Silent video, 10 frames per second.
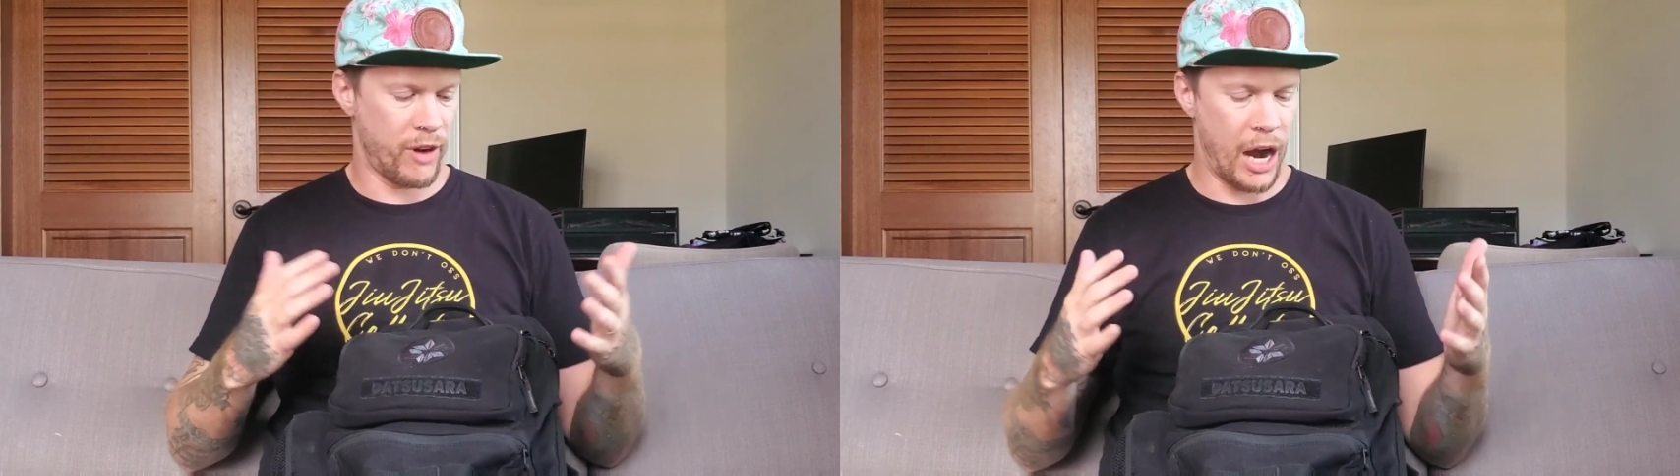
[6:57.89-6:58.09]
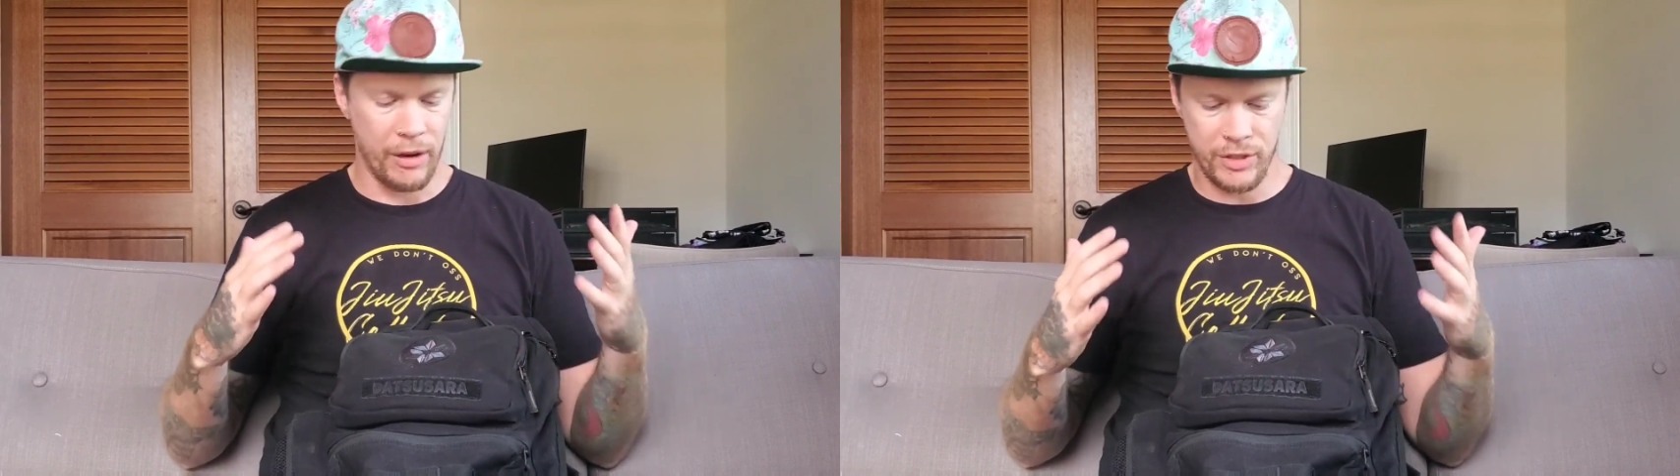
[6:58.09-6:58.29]

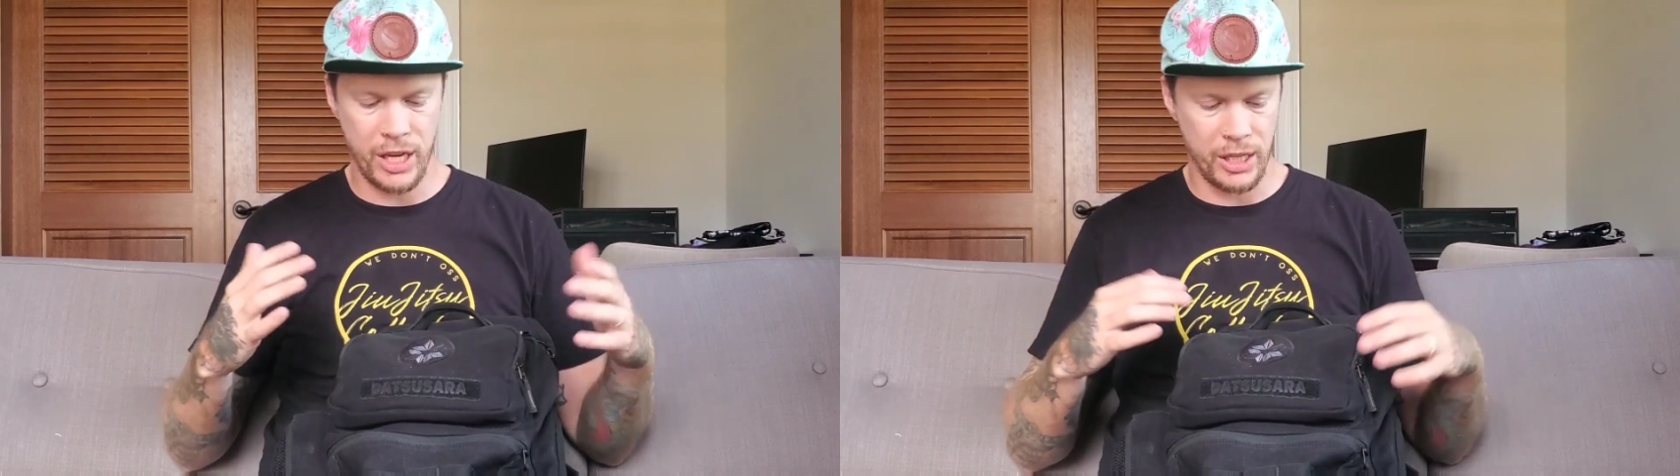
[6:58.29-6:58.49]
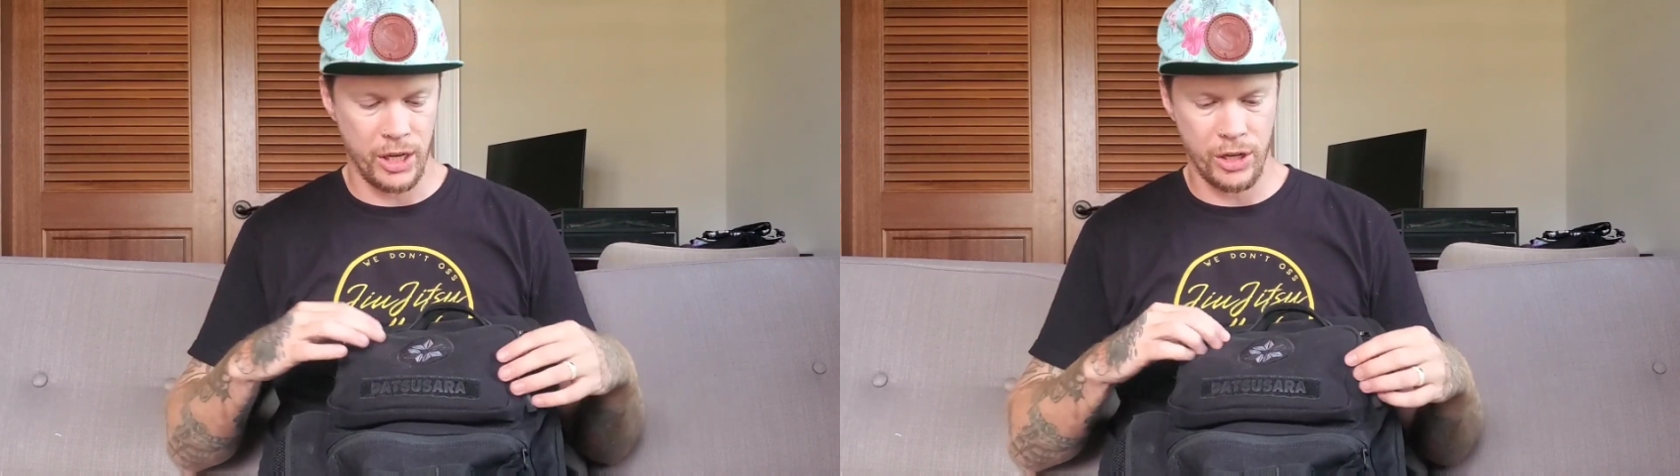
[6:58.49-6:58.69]

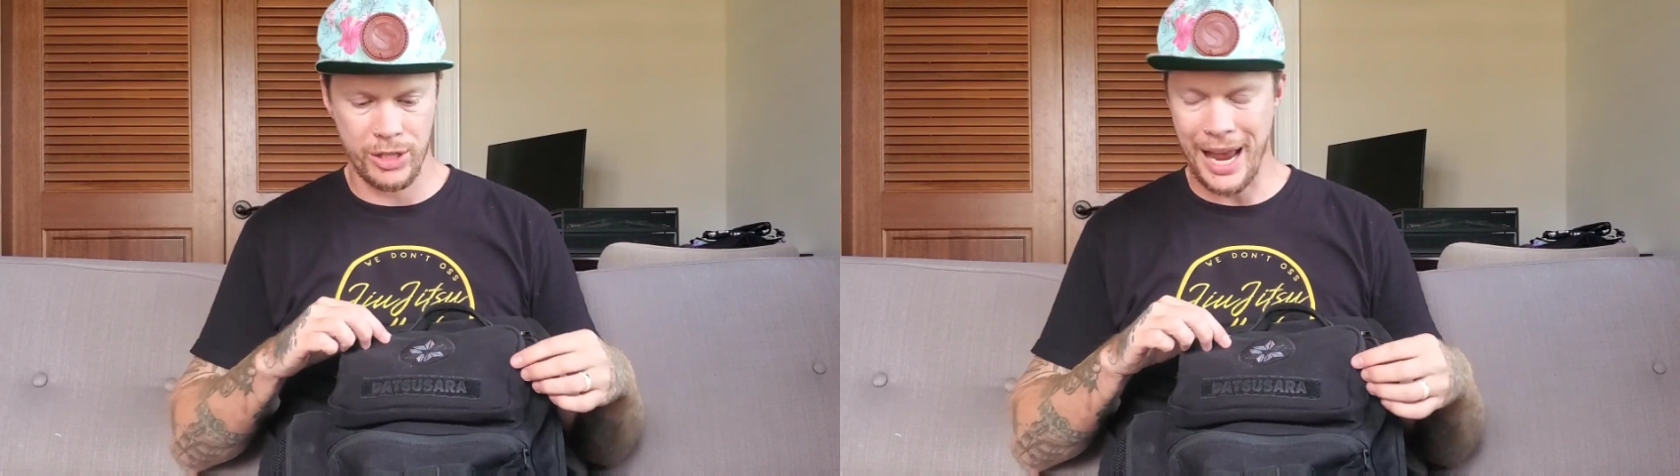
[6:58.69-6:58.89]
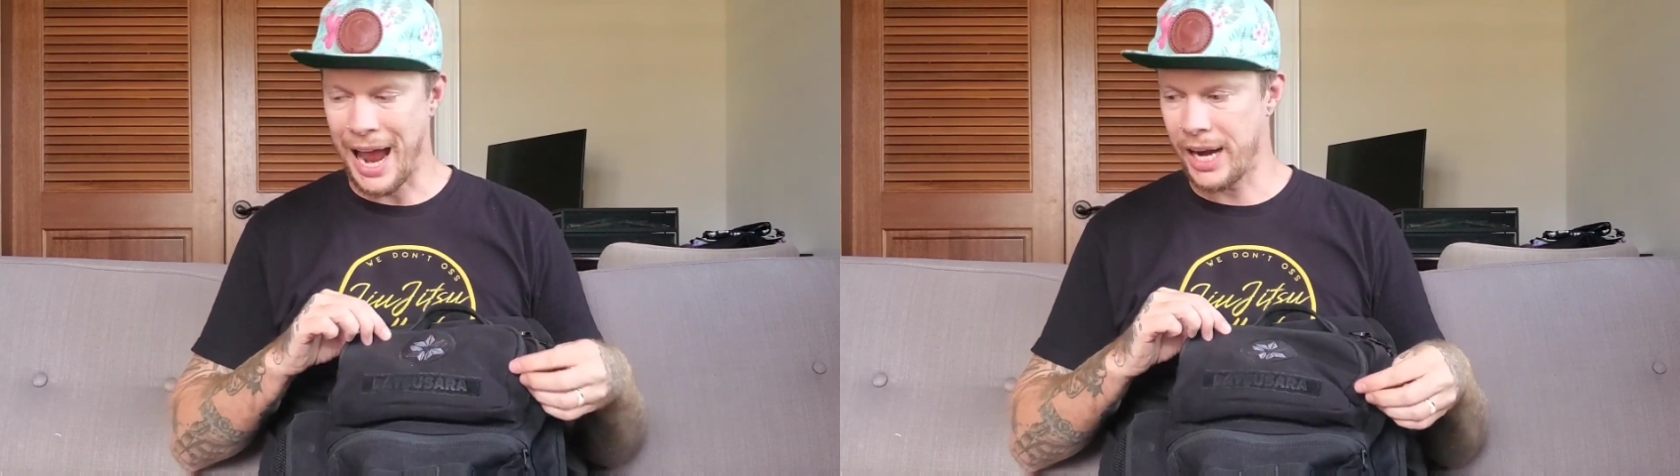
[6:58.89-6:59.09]
5-10
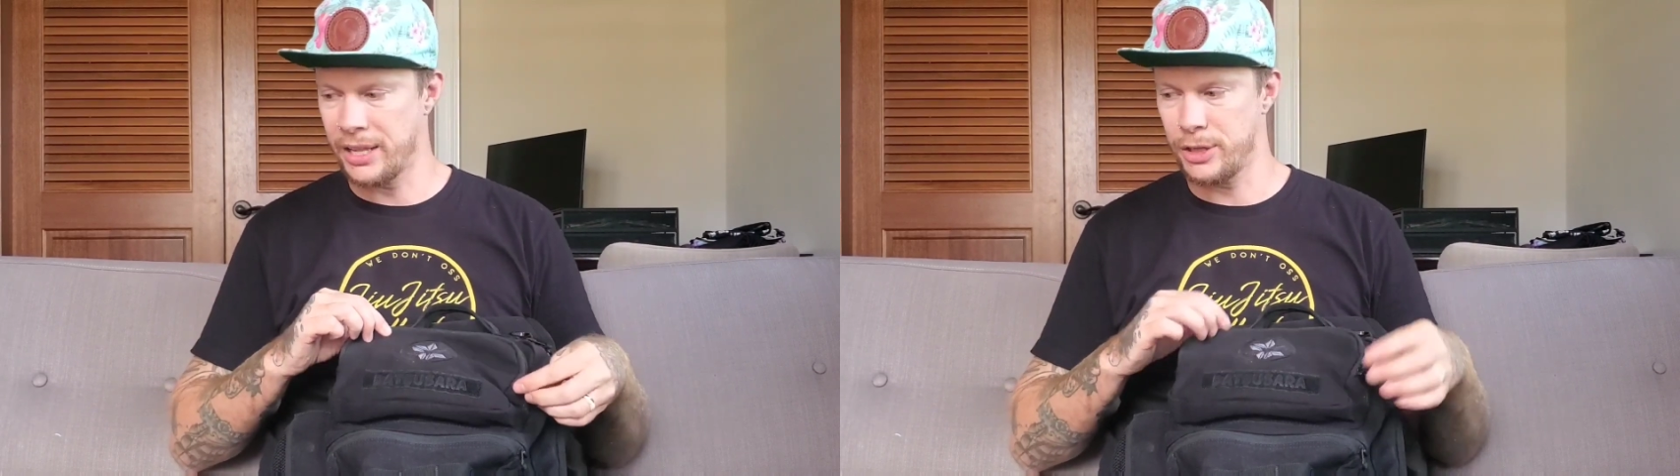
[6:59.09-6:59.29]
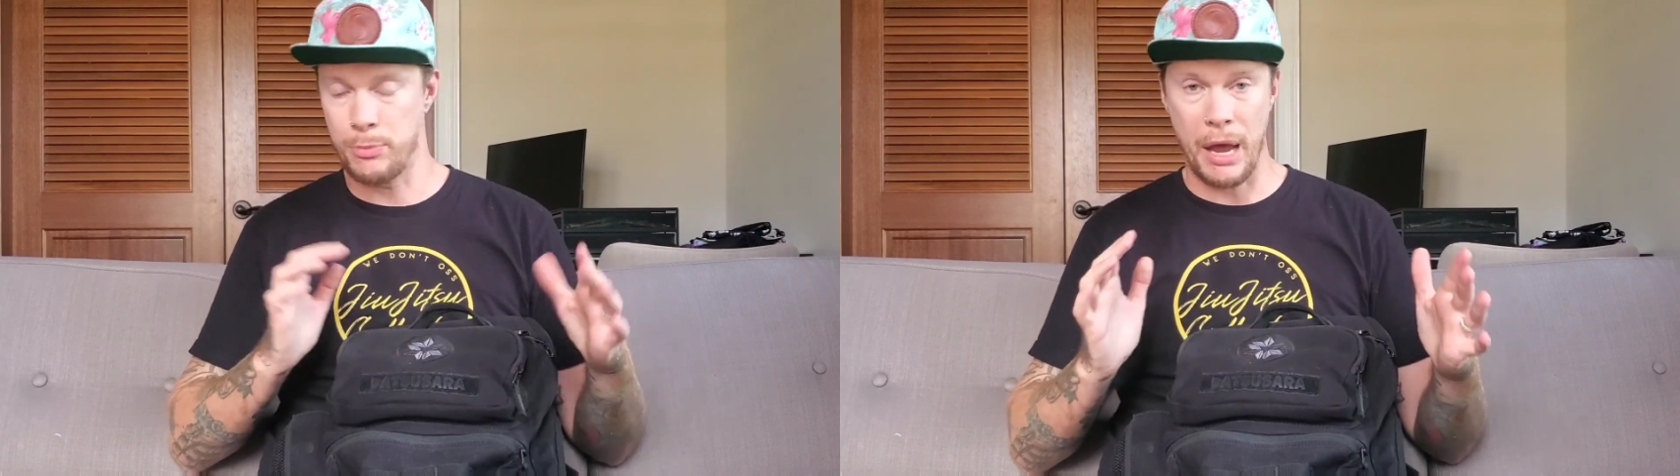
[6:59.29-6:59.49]
years
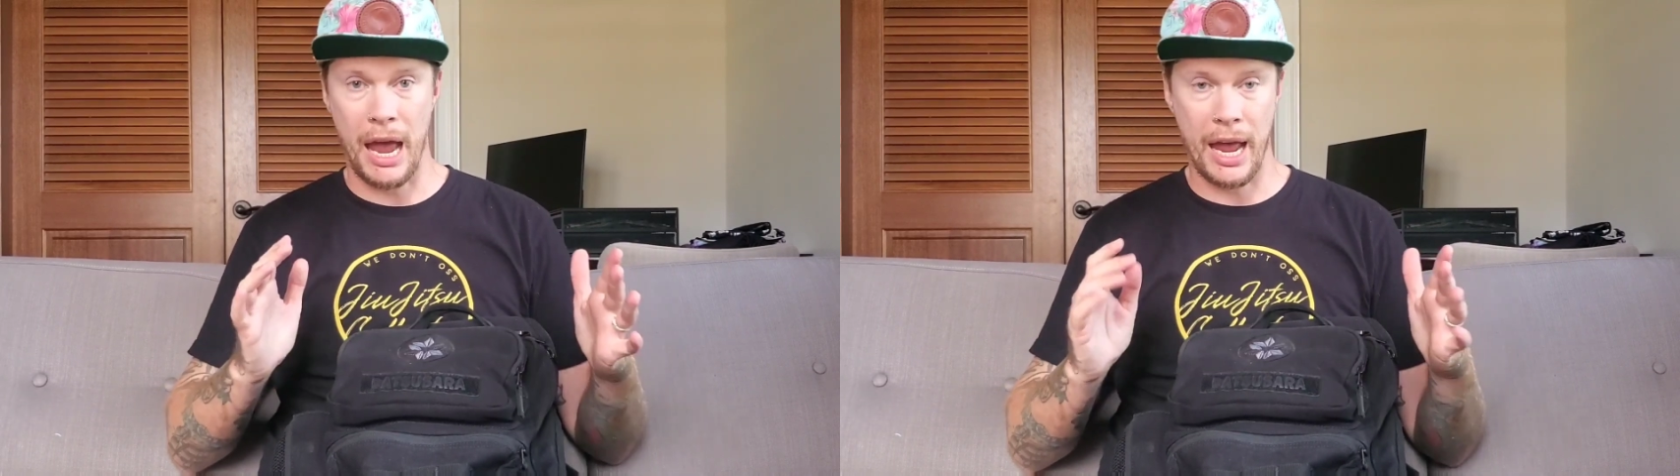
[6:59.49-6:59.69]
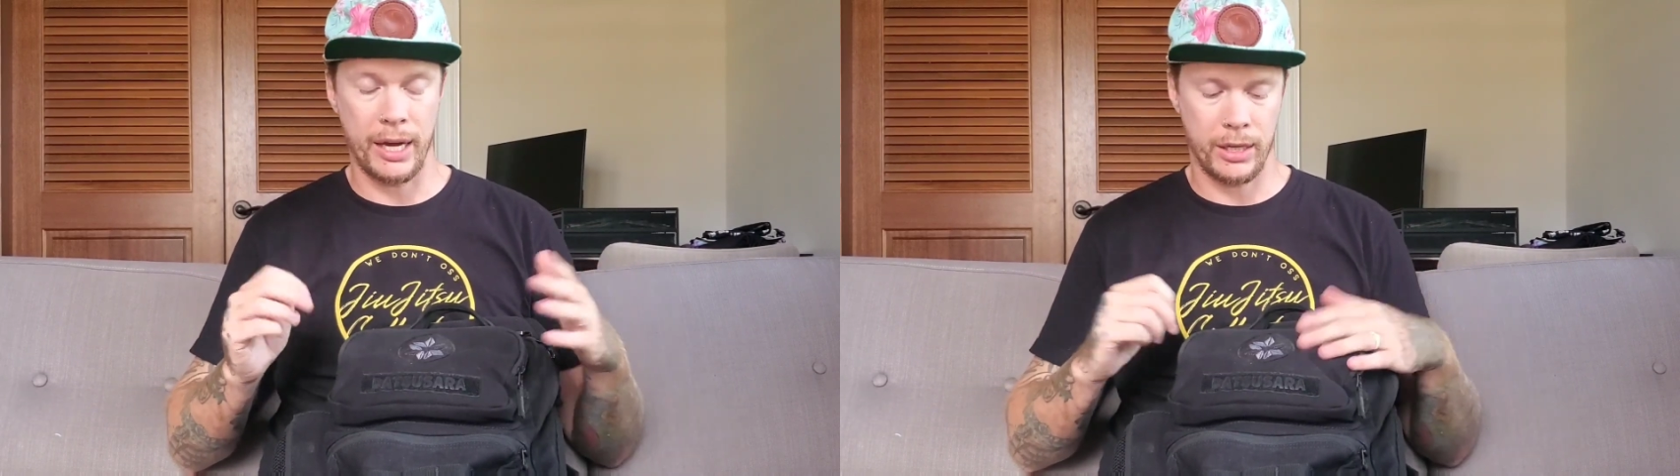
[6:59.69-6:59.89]
out of this
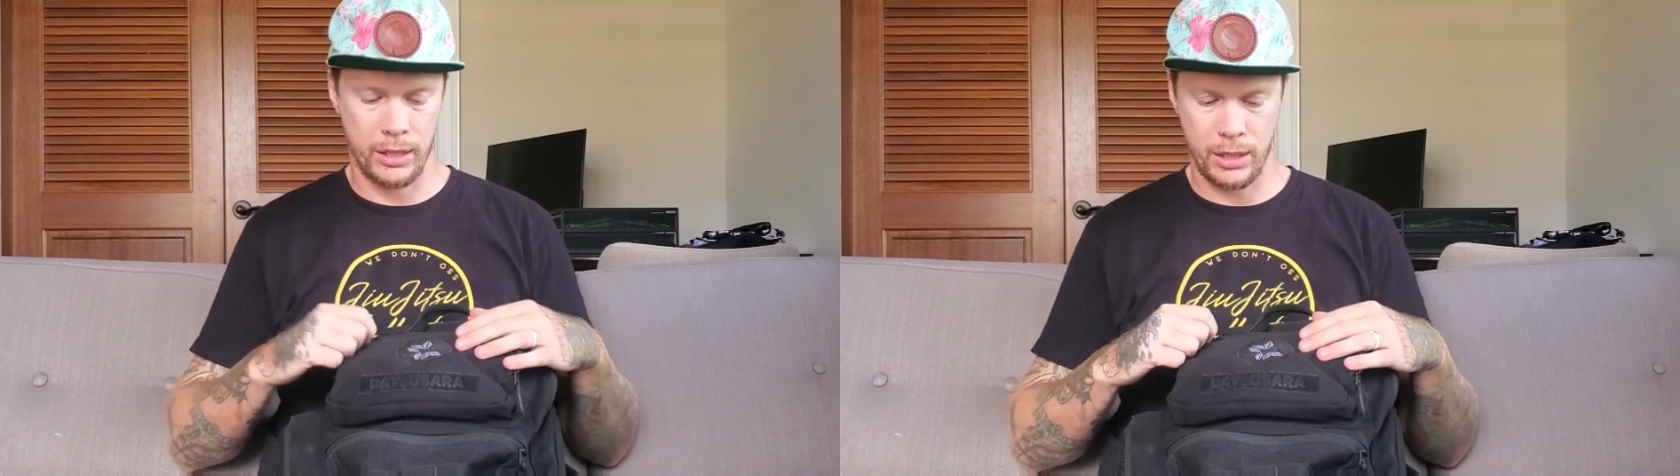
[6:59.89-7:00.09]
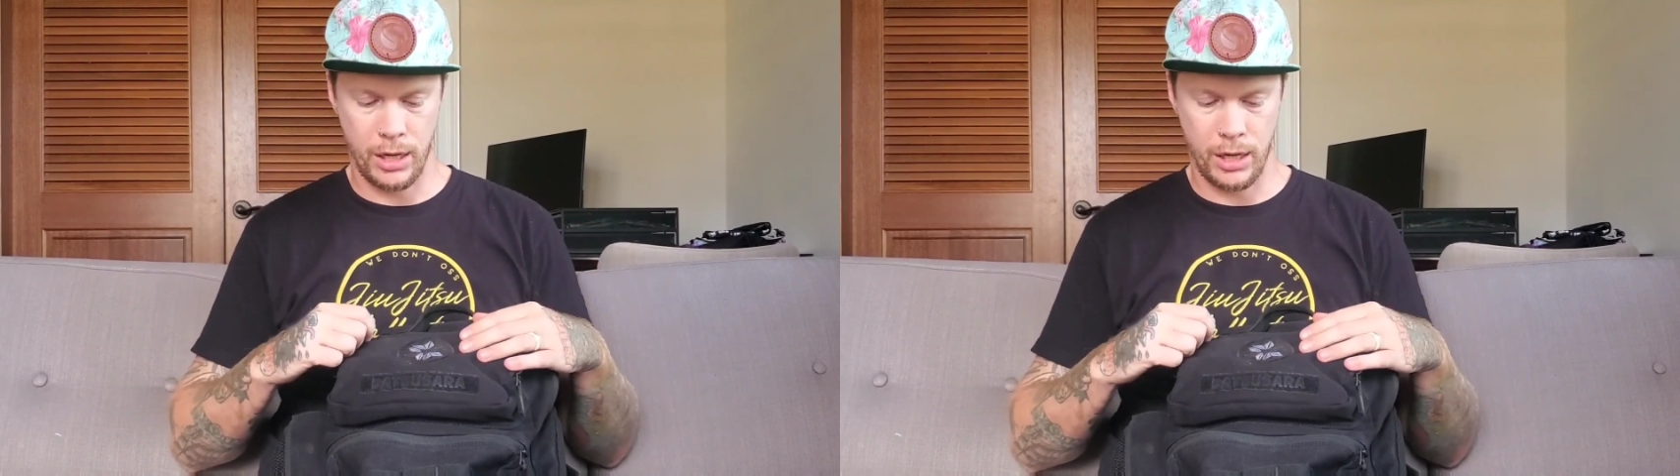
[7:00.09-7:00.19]
bag.